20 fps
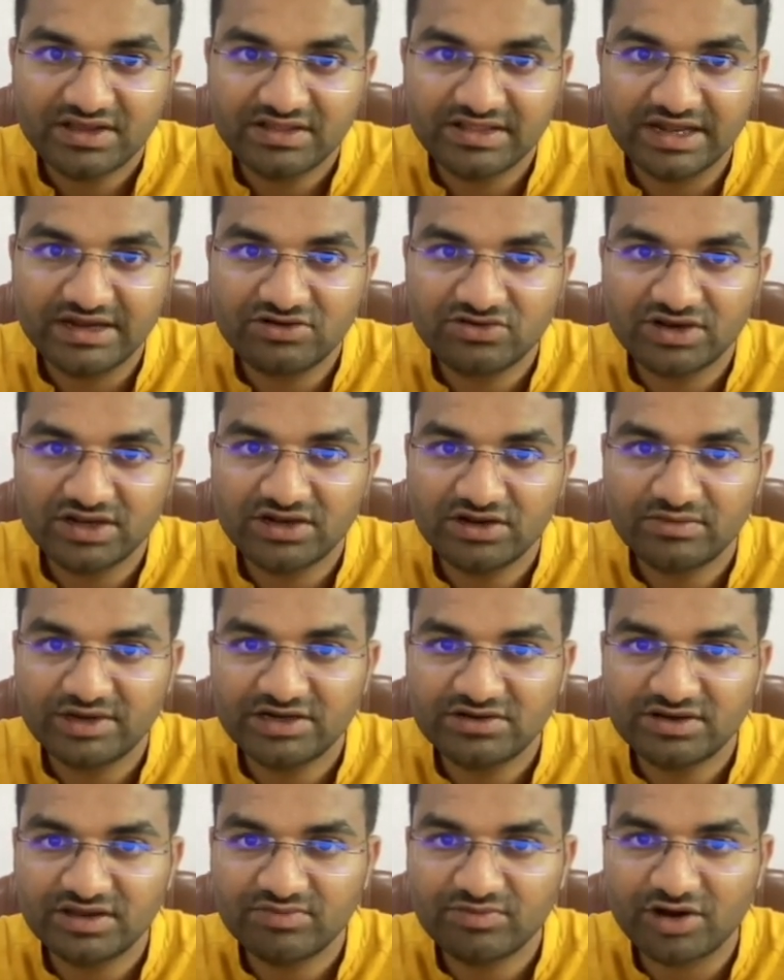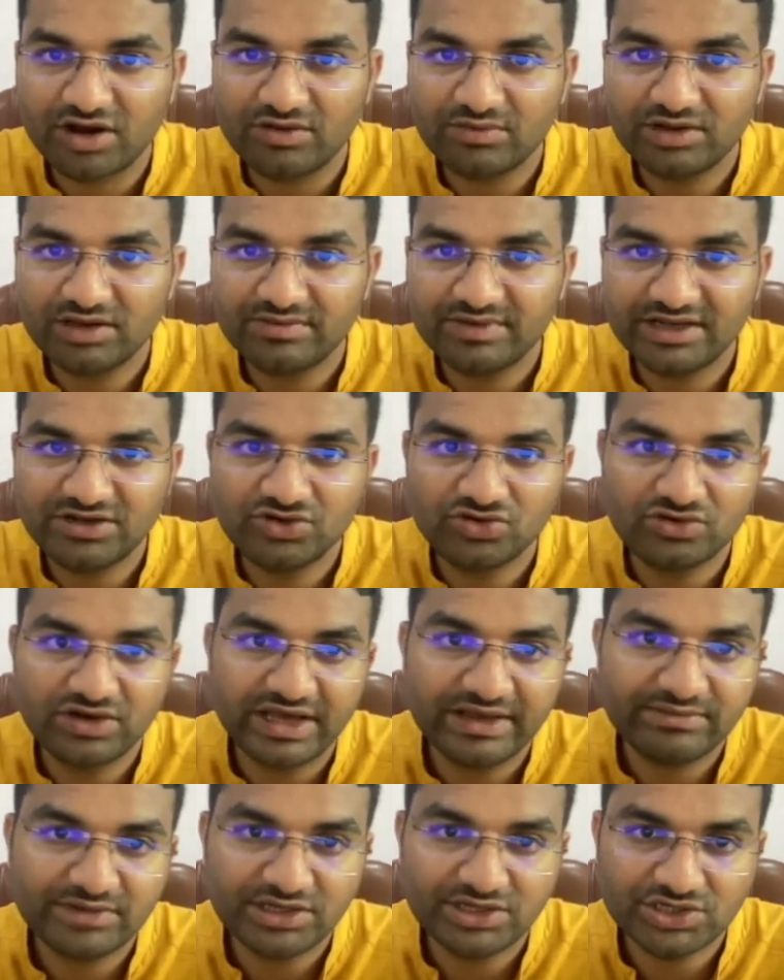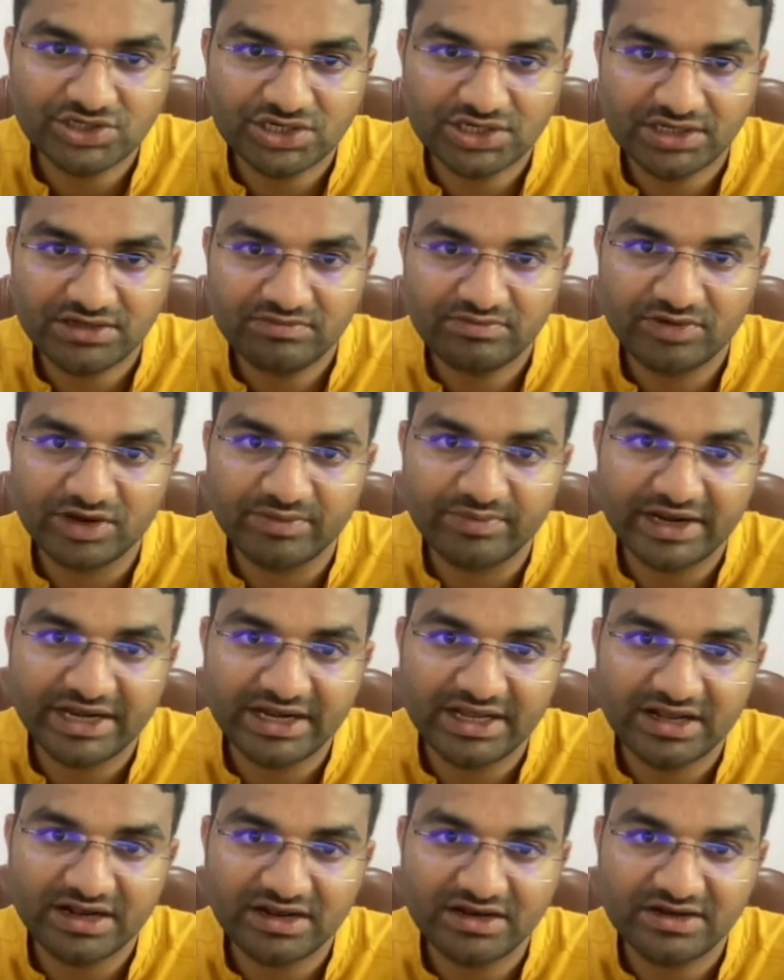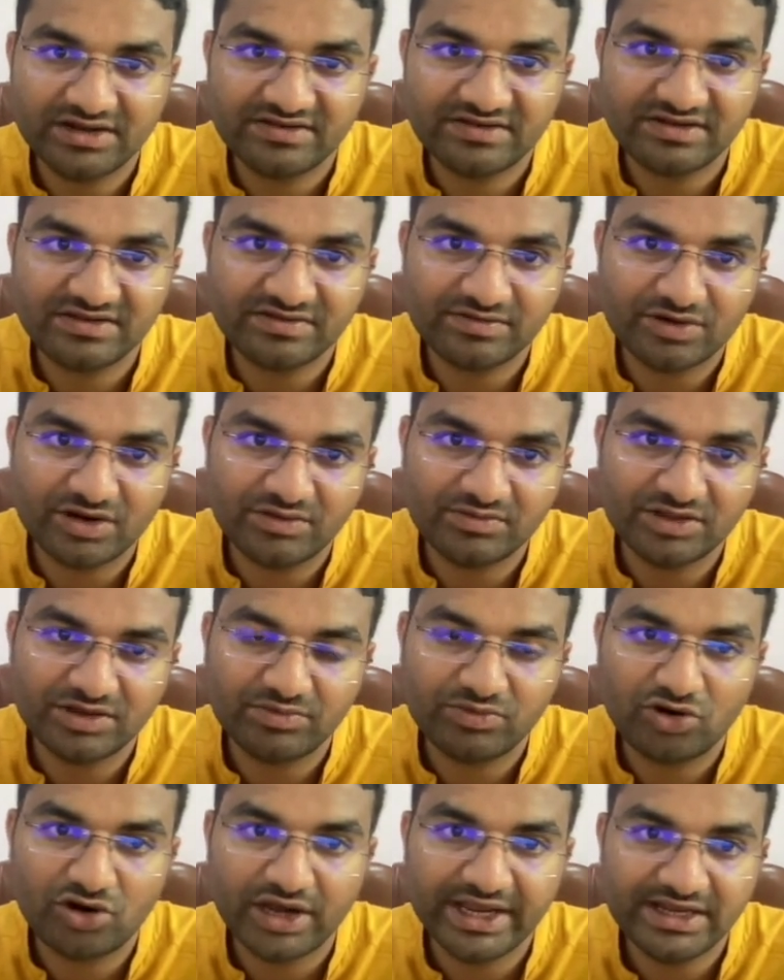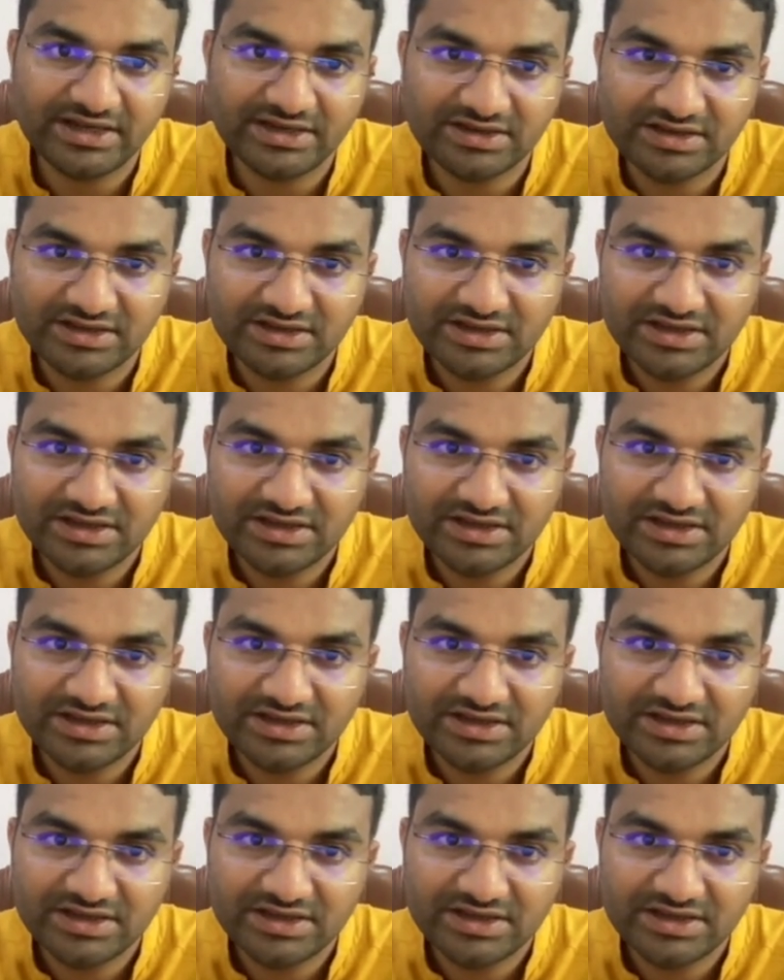then trigonometric problem in 2 dimension, perpendicular distance from the point.